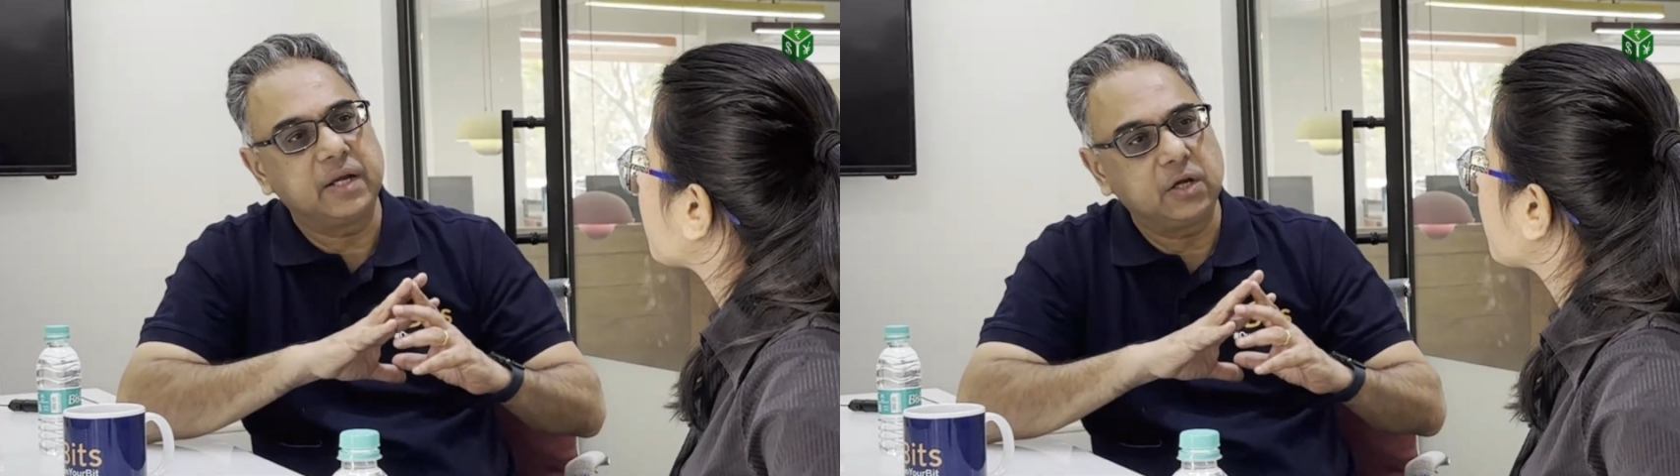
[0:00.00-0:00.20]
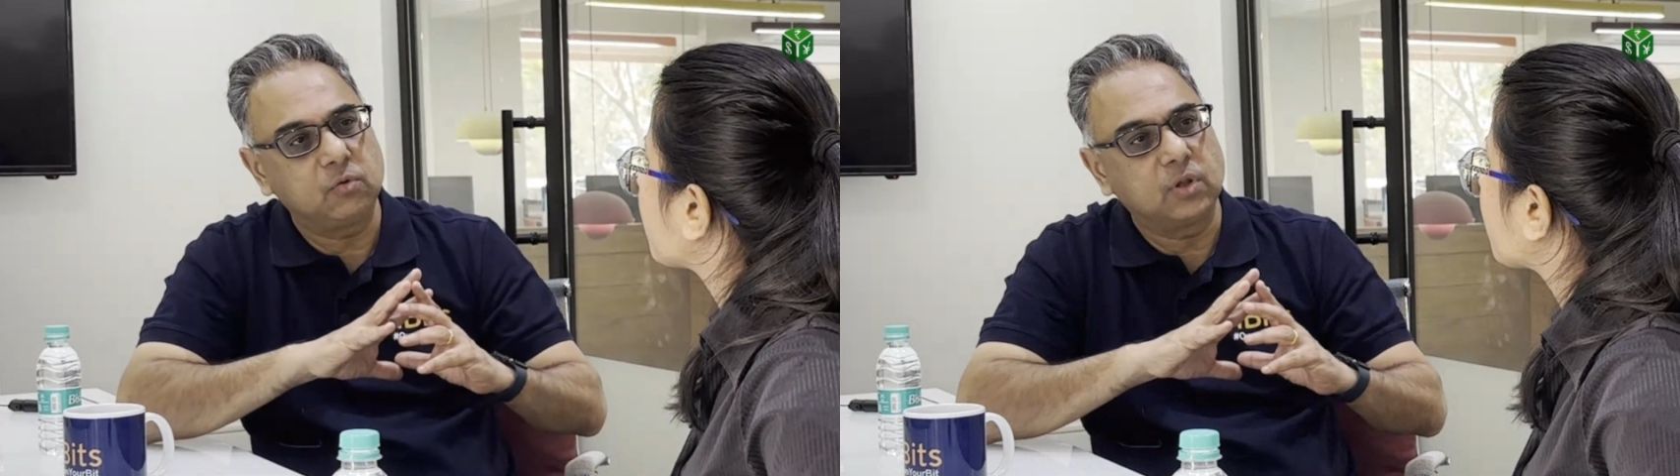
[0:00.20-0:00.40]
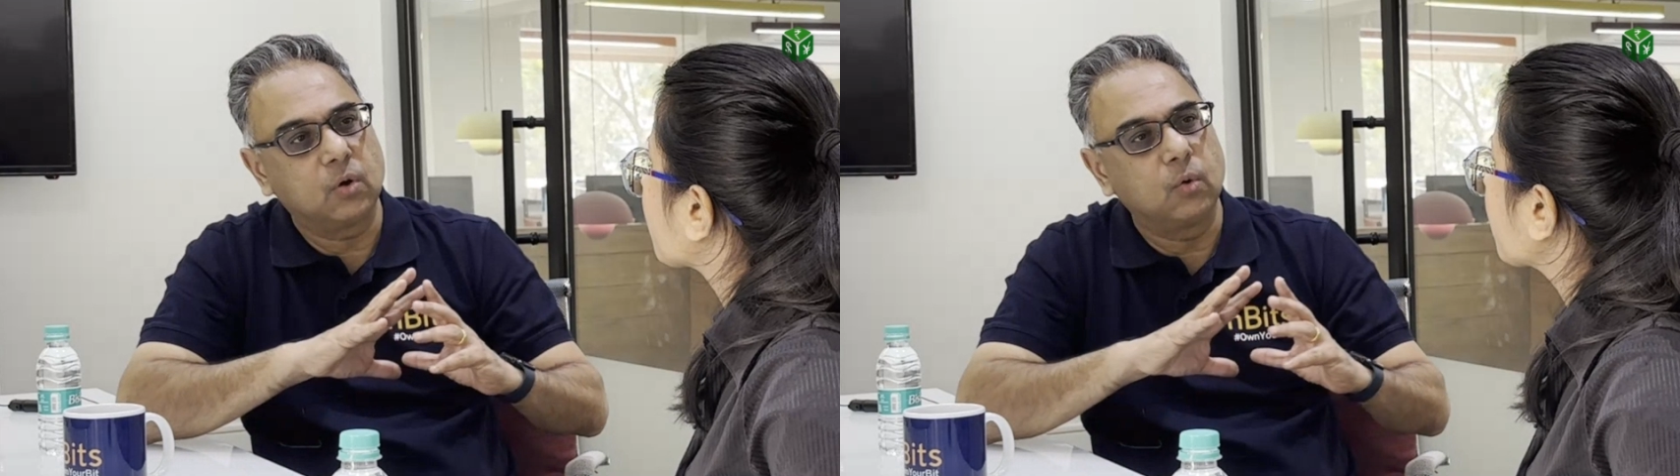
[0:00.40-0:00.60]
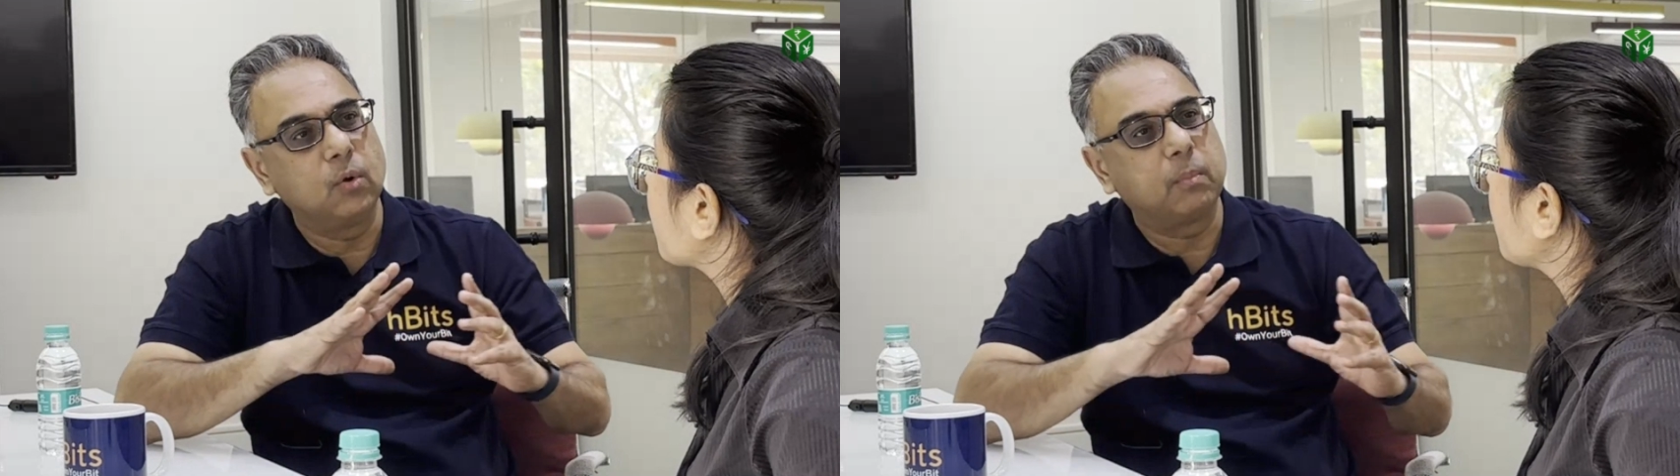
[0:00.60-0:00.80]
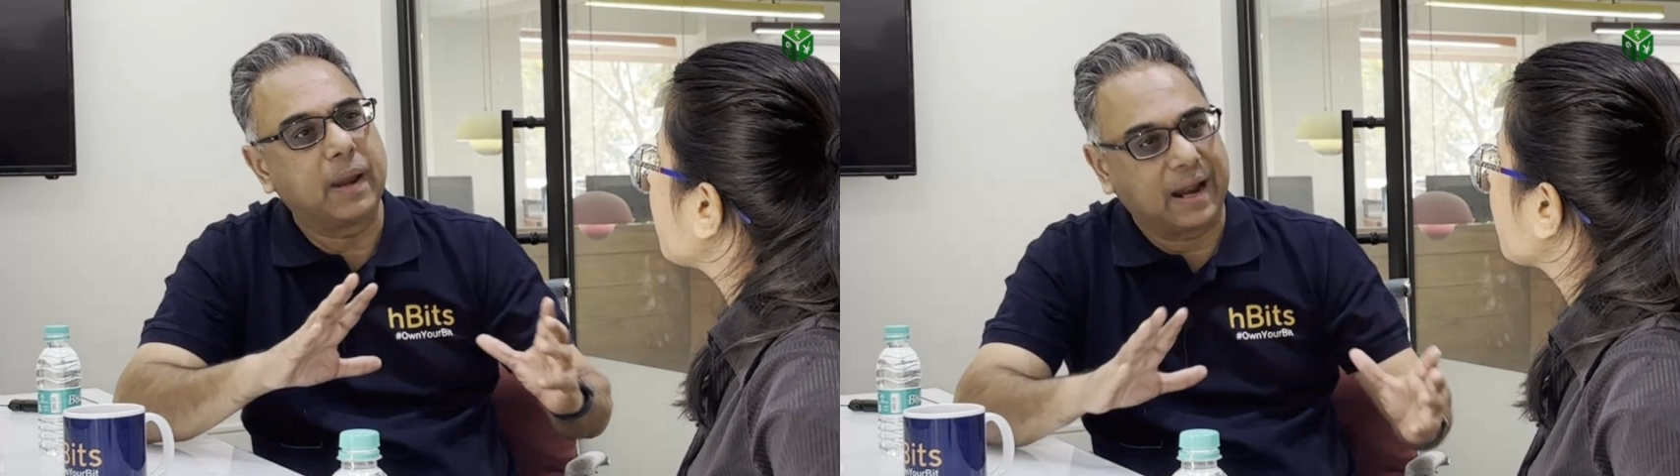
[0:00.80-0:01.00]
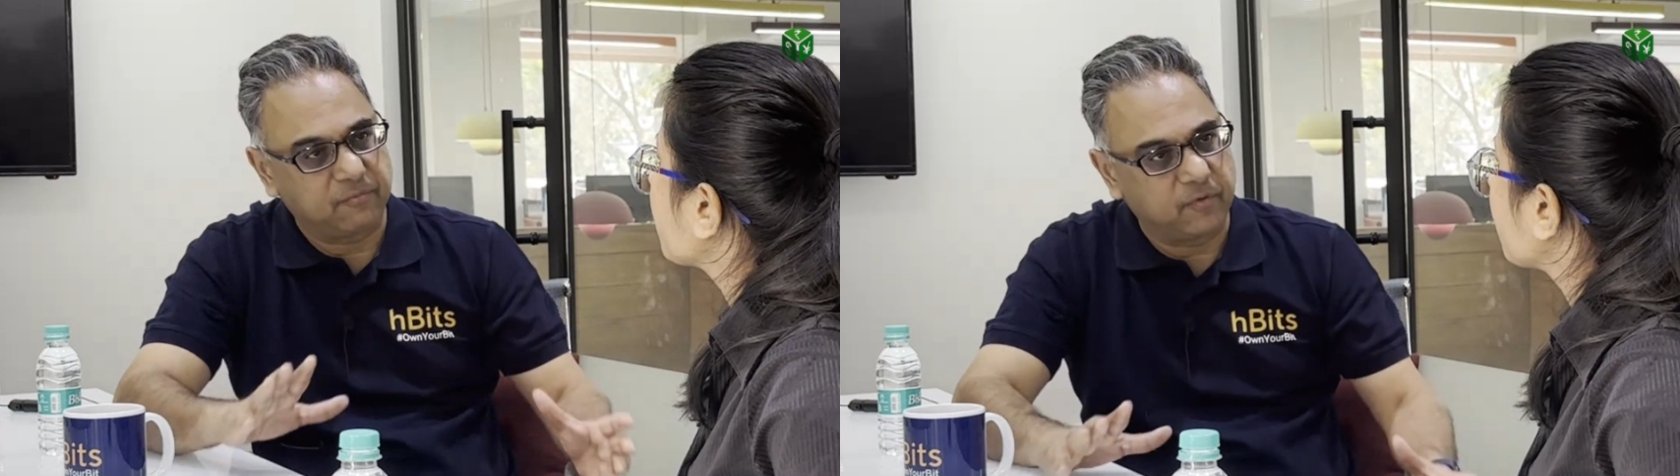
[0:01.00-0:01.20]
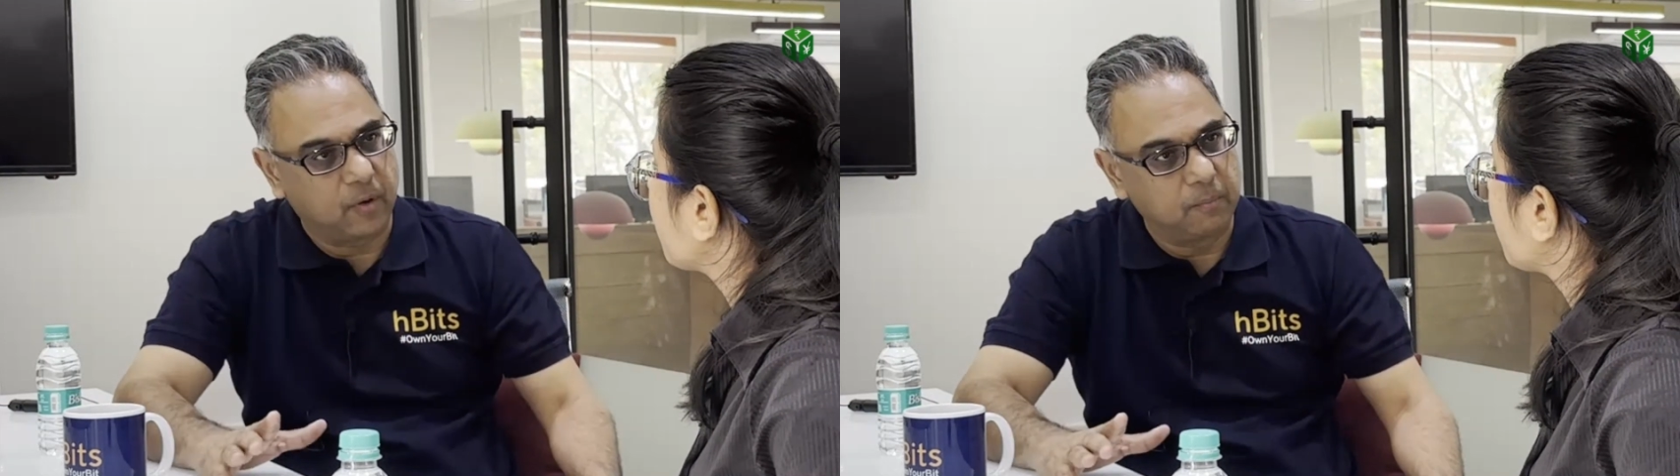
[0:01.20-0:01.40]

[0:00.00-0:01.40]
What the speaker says: the whole platform.